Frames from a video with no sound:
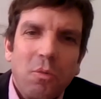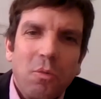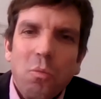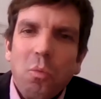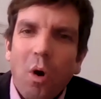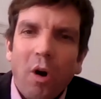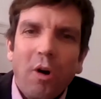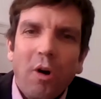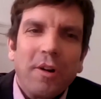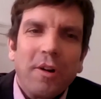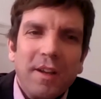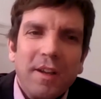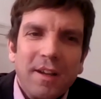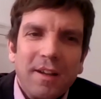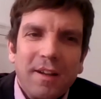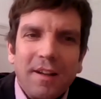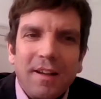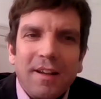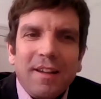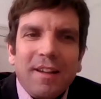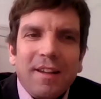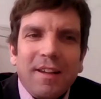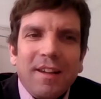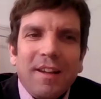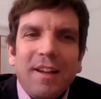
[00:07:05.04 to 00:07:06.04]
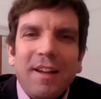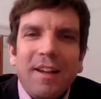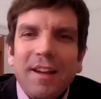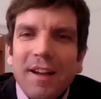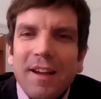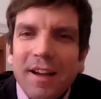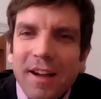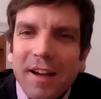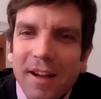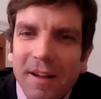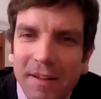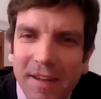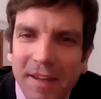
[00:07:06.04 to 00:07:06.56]
of the warrior
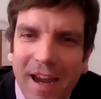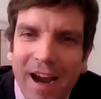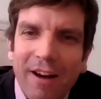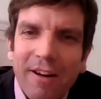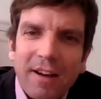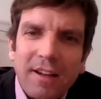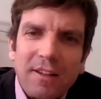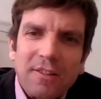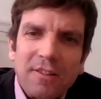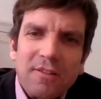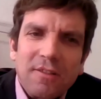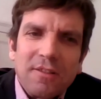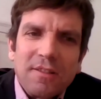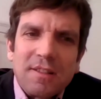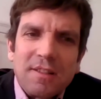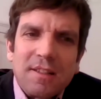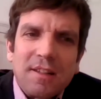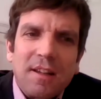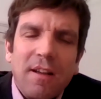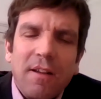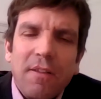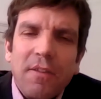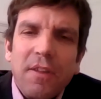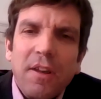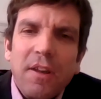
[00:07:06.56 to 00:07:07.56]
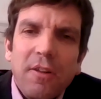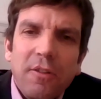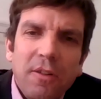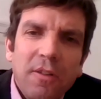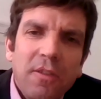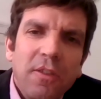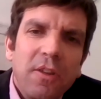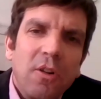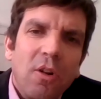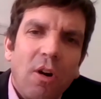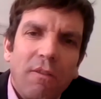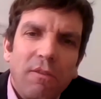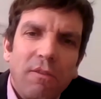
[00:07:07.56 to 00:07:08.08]
uh, characters uh, that are
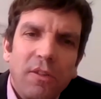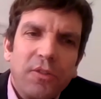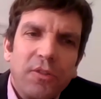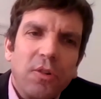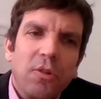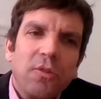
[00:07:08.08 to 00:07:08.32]
in the novel.